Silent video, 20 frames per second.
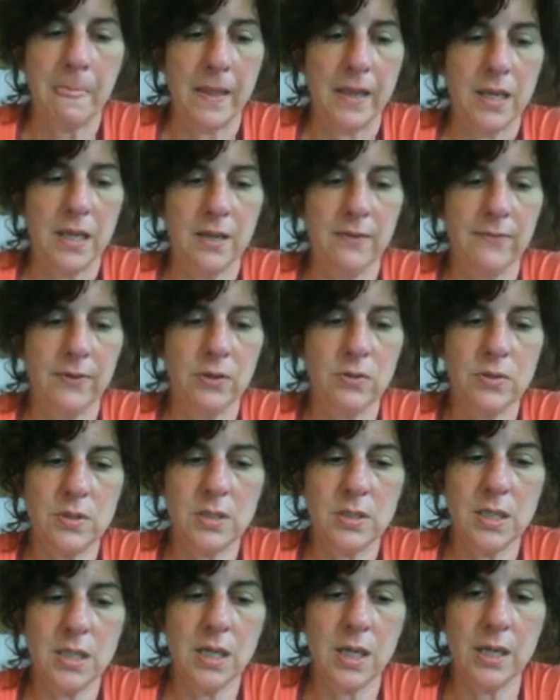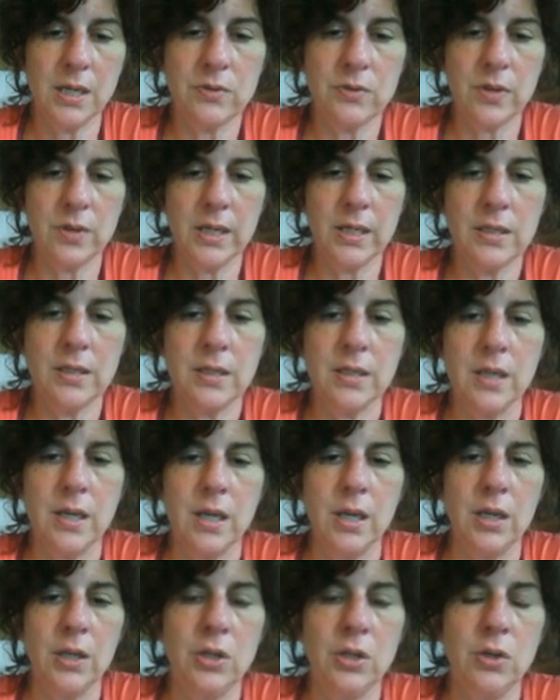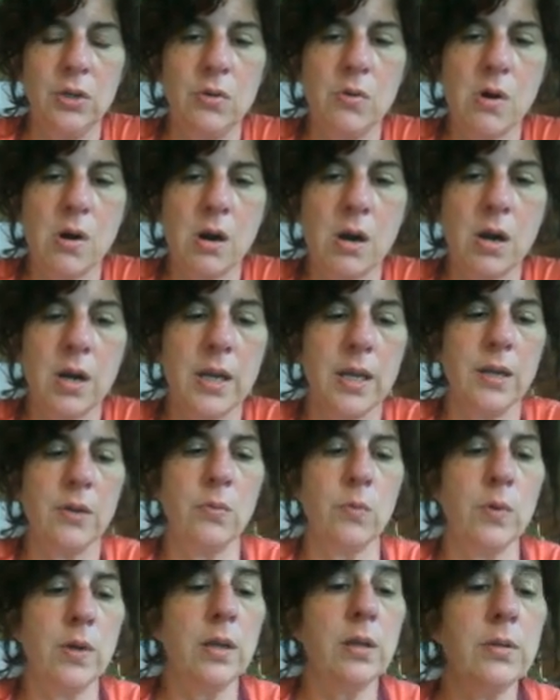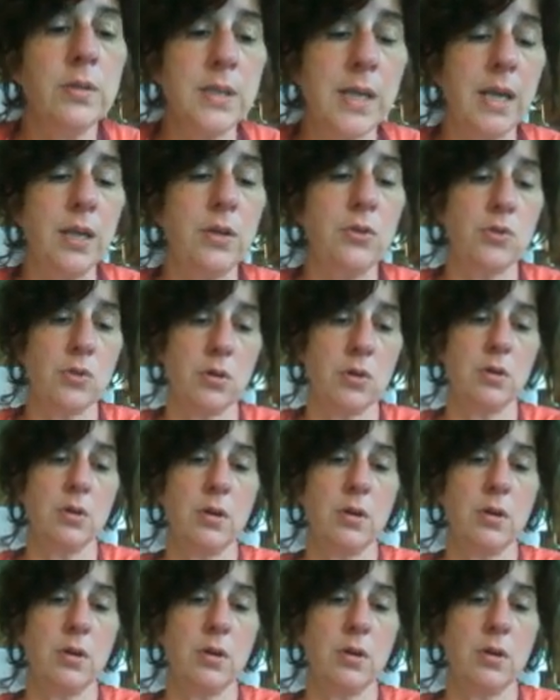If you dehydrate, you are in real danger